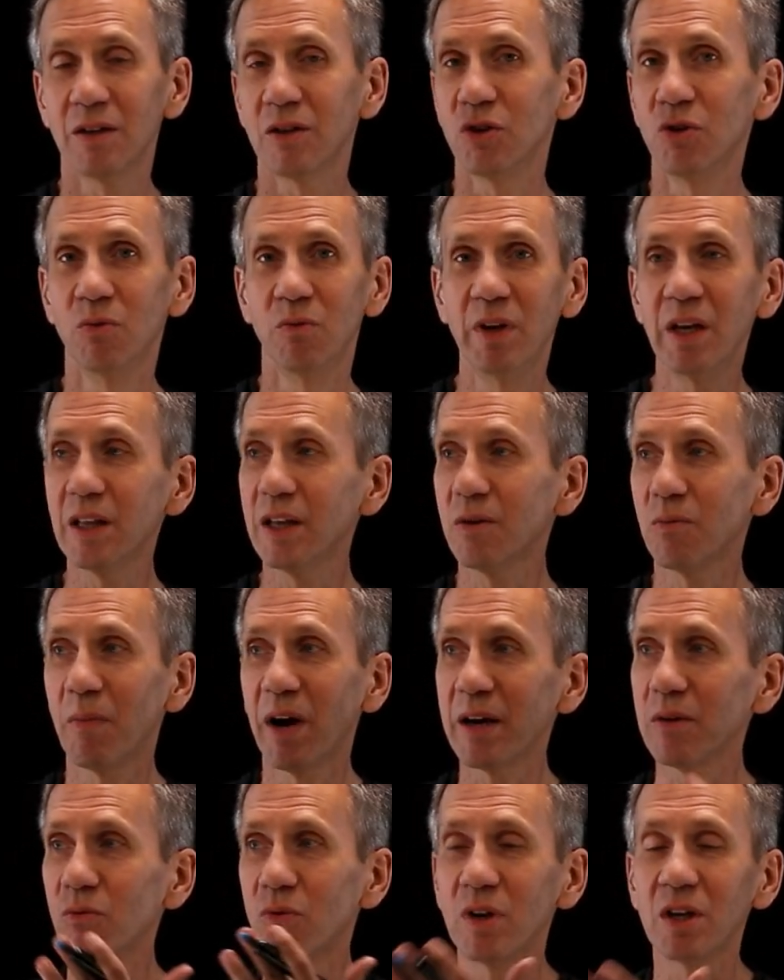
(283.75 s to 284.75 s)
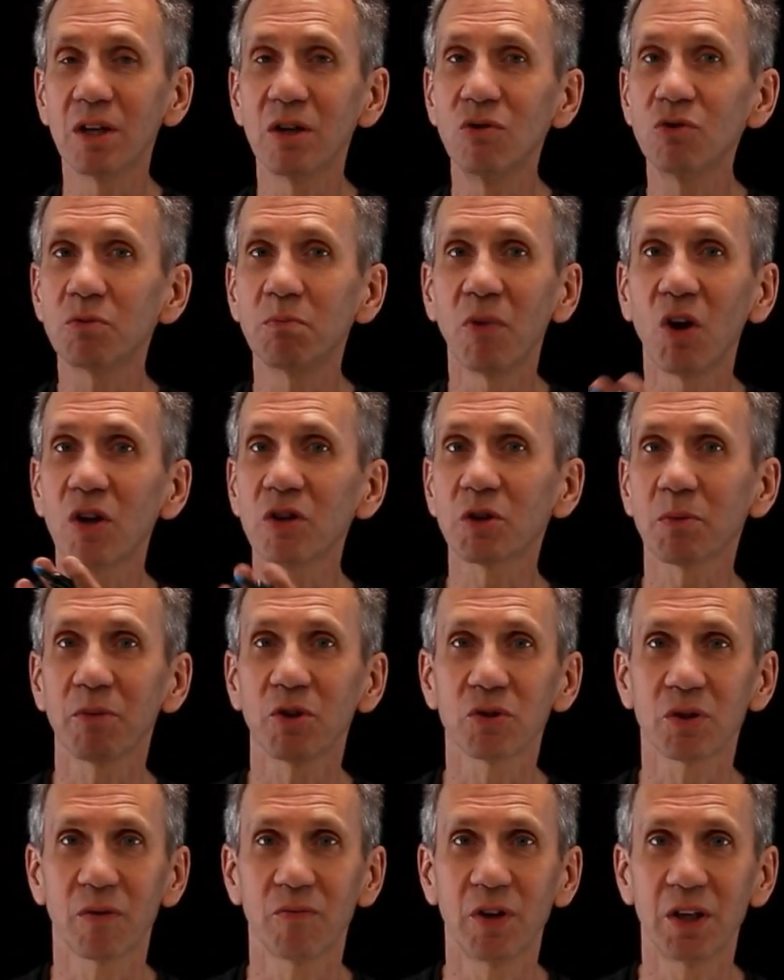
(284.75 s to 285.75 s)
You really might want to use
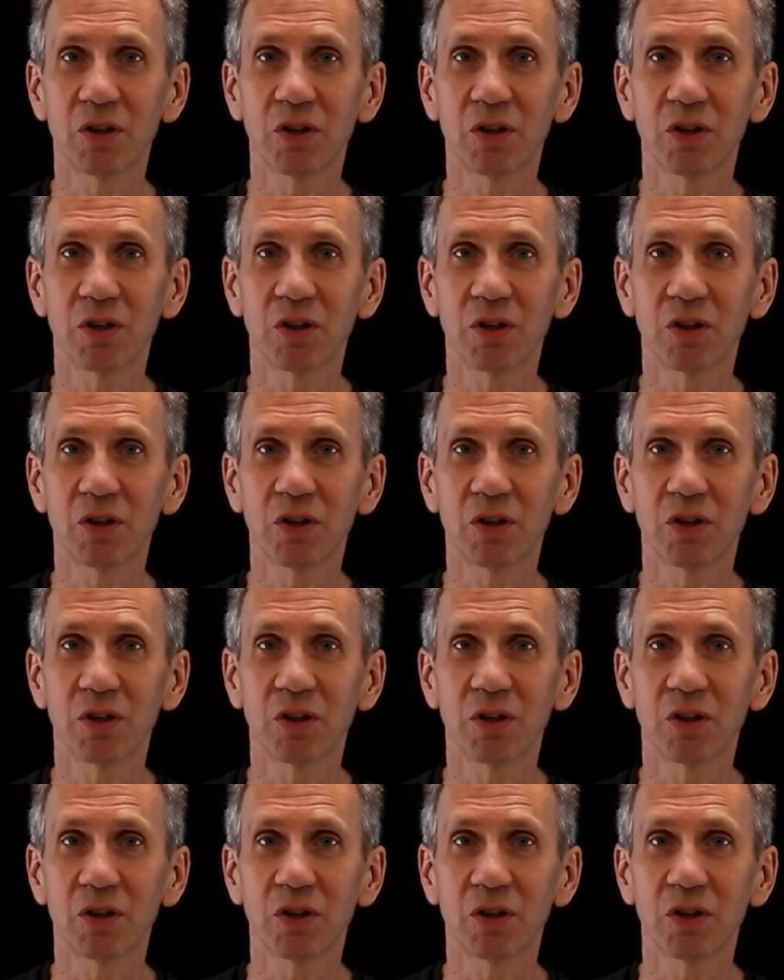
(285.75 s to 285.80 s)
multiples of